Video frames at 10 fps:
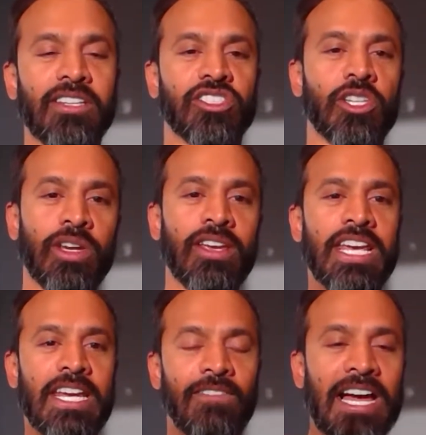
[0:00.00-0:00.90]
So
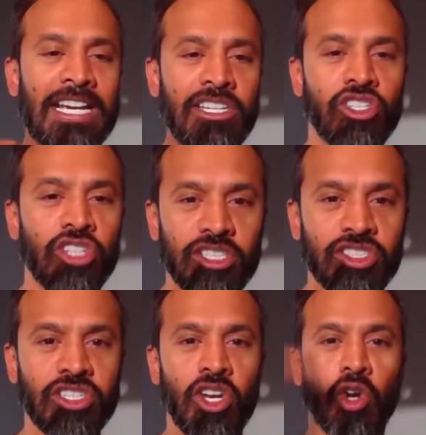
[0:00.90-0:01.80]
if I
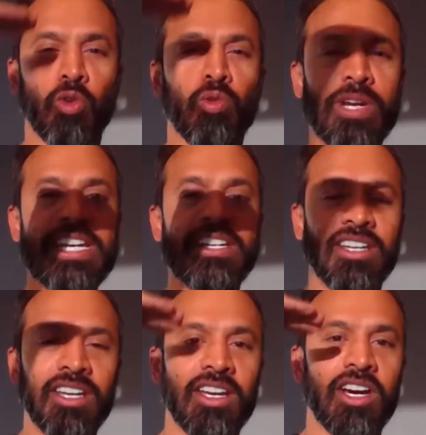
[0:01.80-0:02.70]
just read
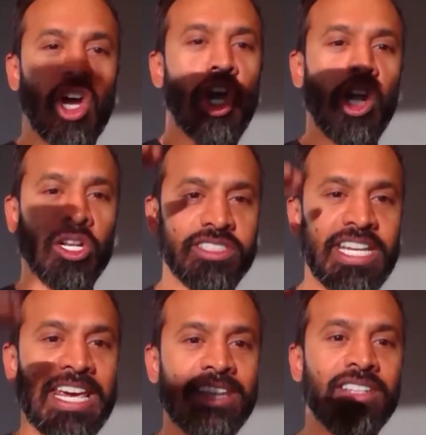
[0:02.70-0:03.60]
all
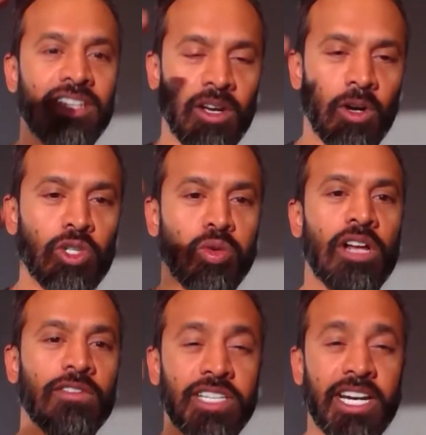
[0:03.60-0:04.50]
10 or
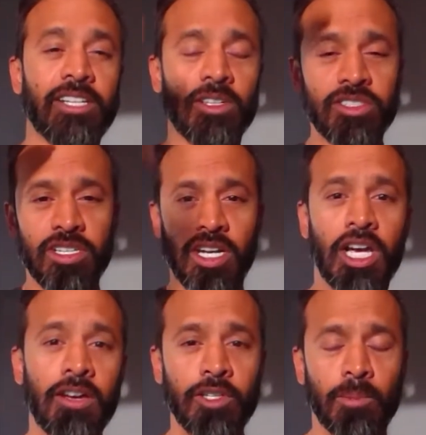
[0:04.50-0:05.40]
12 titles
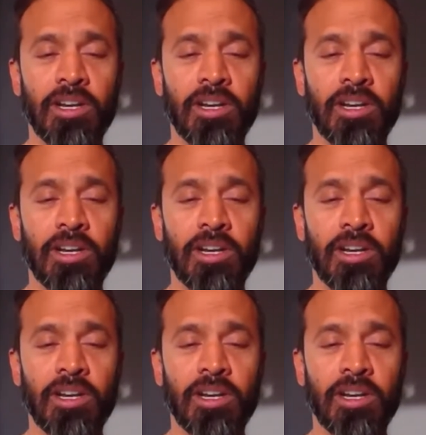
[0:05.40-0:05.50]
of